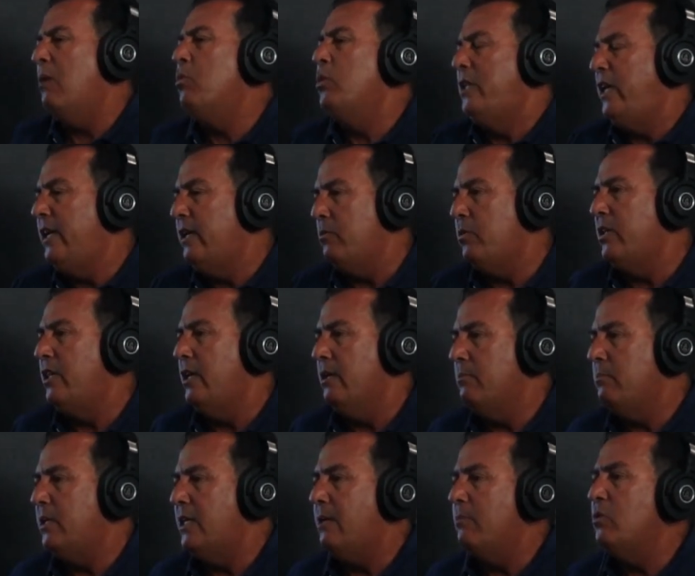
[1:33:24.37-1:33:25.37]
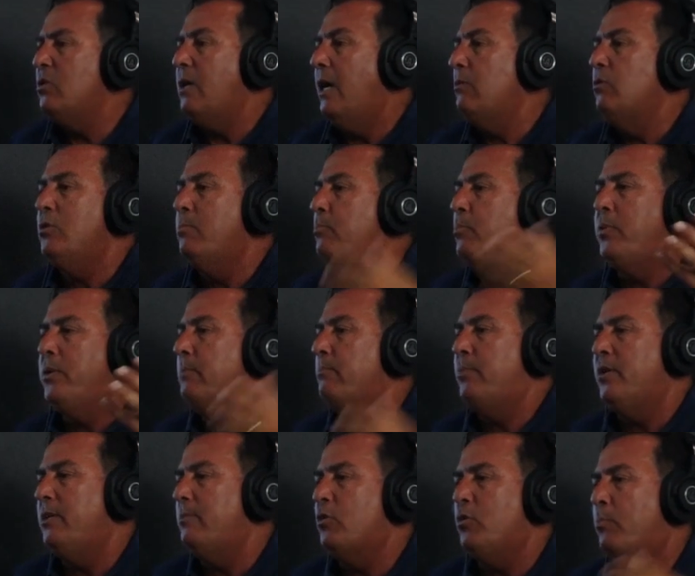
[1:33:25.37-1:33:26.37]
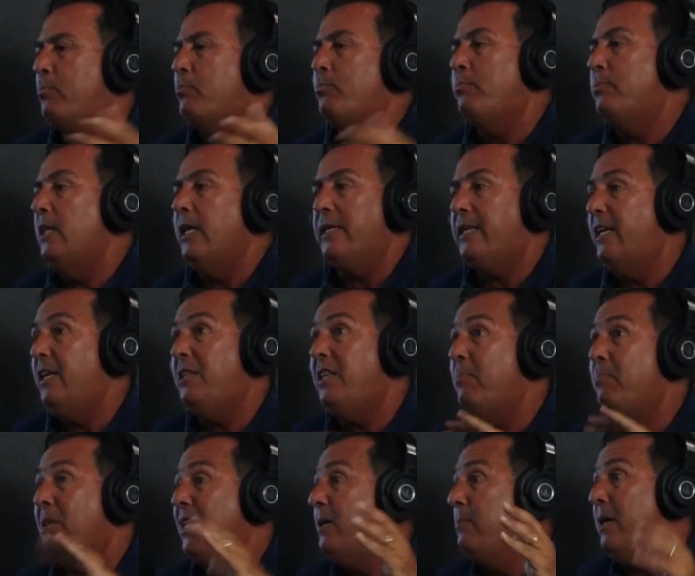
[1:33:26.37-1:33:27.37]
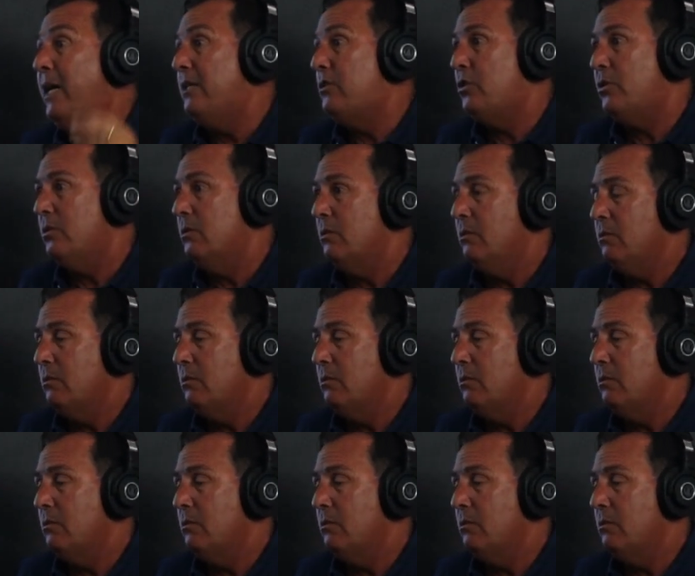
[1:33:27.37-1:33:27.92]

would hit with him, but I wouldn't put him to, like, he didn't play a match.